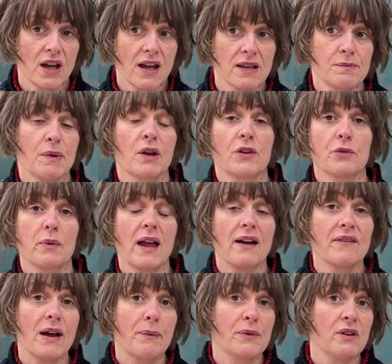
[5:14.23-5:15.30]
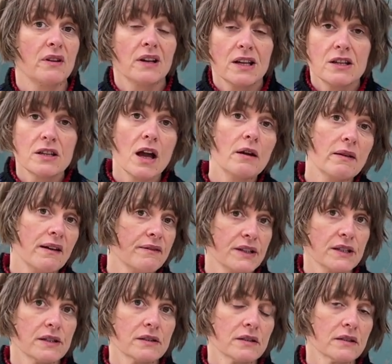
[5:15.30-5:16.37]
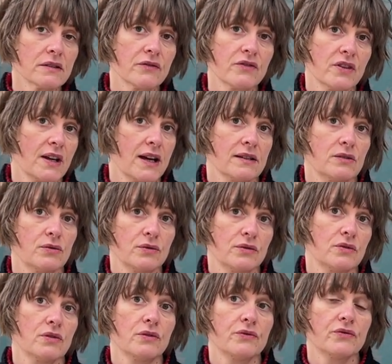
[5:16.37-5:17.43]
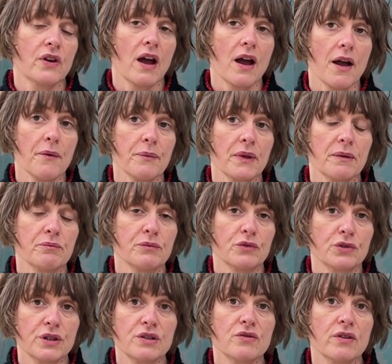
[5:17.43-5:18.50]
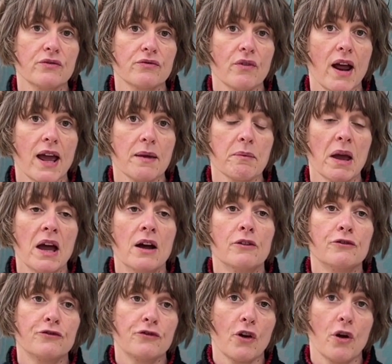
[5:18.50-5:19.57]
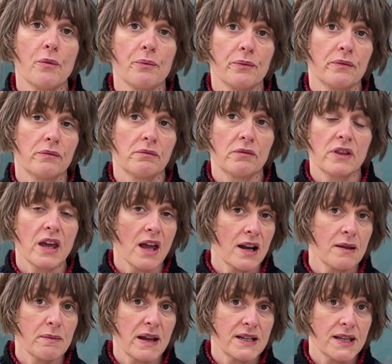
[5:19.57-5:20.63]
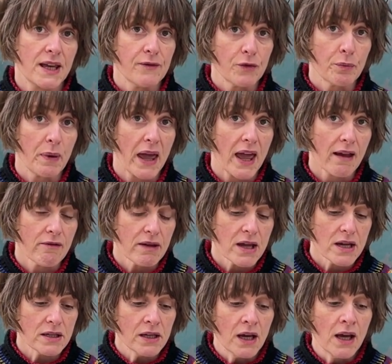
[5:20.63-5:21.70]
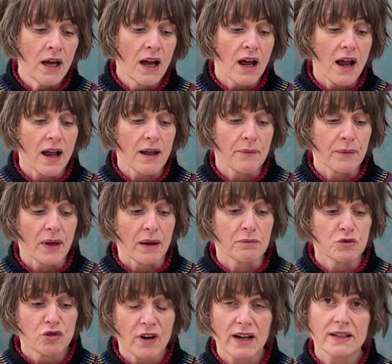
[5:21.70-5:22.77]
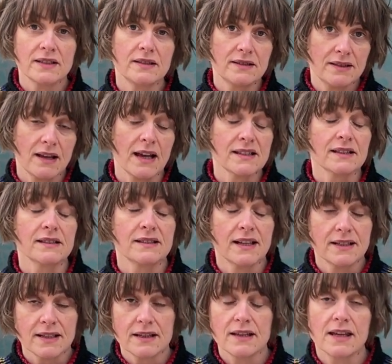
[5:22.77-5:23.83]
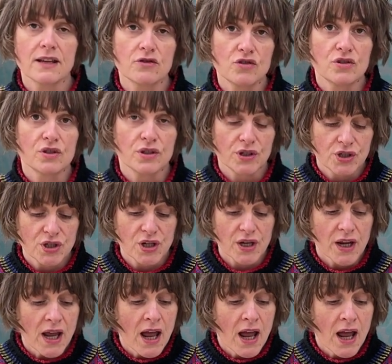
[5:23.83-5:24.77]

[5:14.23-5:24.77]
is because we have absolutely no evidence that sort of embroidery frame from the early medieval period. I'm trying to, as I said in the introduction